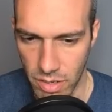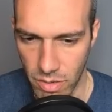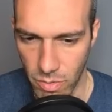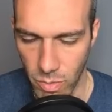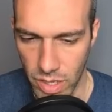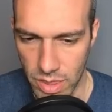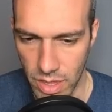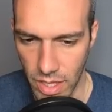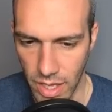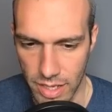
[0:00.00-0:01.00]
What
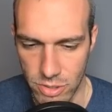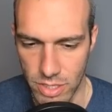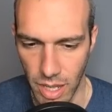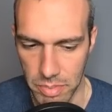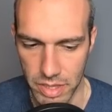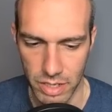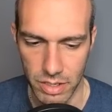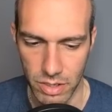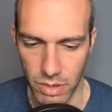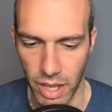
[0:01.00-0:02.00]
the heck just happened there?
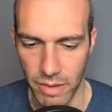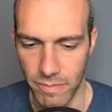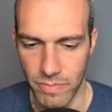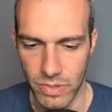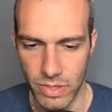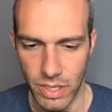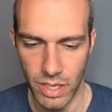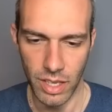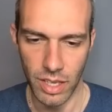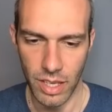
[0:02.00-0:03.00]
Okay.
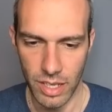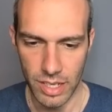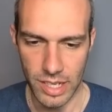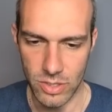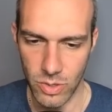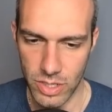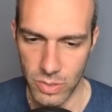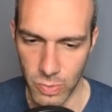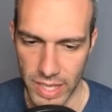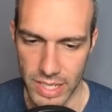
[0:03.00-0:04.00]
GUZZLORD is
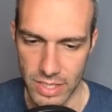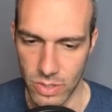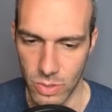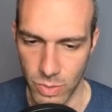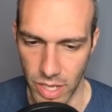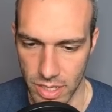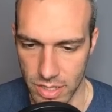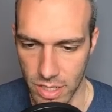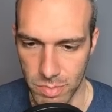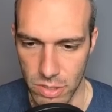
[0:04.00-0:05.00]
Zweilous. Okay,
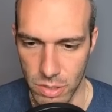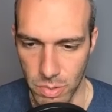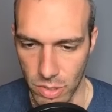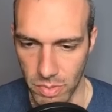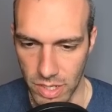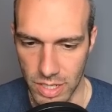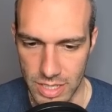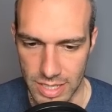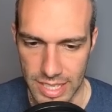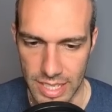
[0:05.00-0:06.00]
talk about 2 Pokemon going to
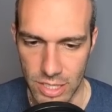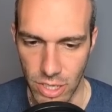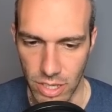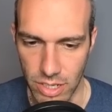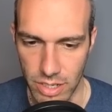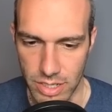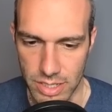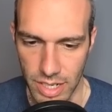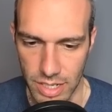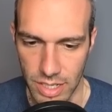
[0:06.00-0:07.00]
delete each other here in a
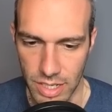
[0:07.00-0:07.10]
second.